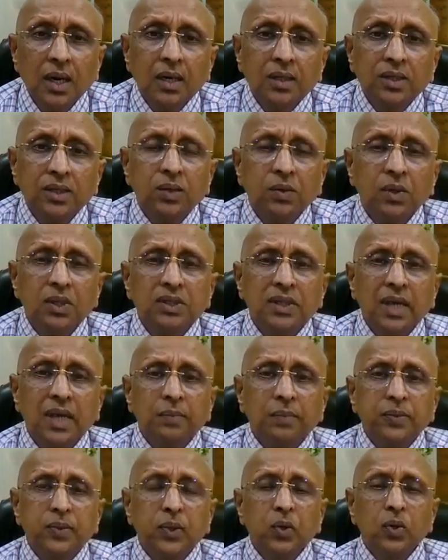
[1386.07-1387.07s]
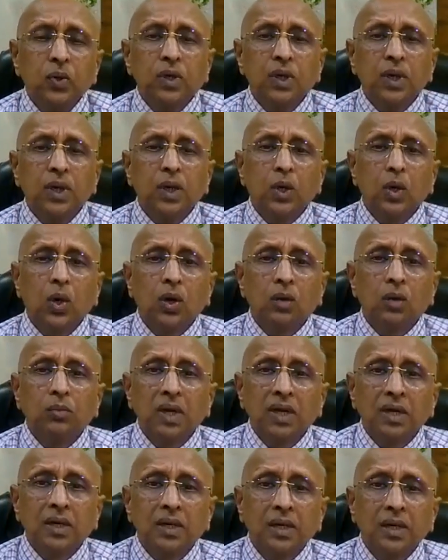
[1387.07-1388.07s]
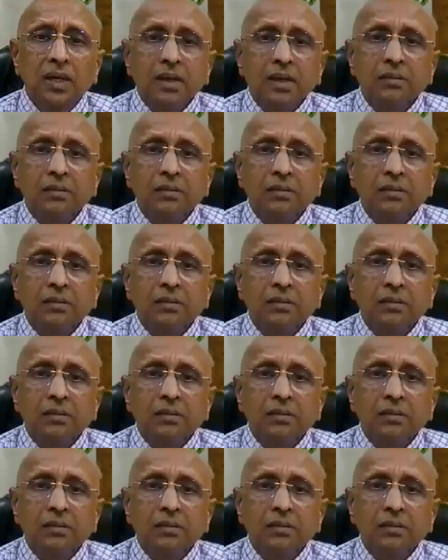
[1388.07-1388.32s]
she was absolutely a normal girl,